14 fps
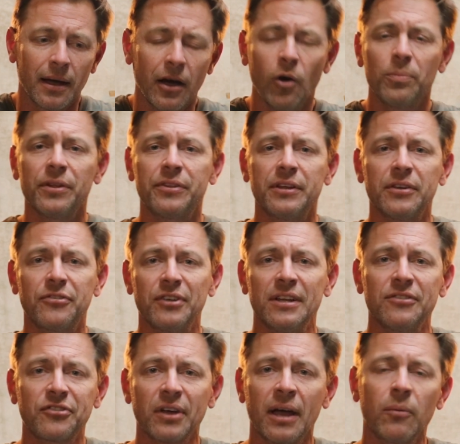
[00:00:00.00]
I hope that this
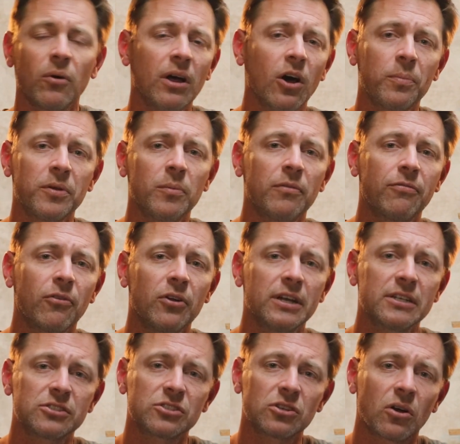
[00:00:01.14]
insight will help you before you
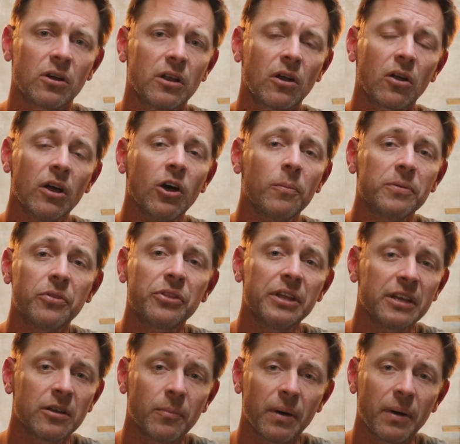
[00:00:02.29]
get started, or help you think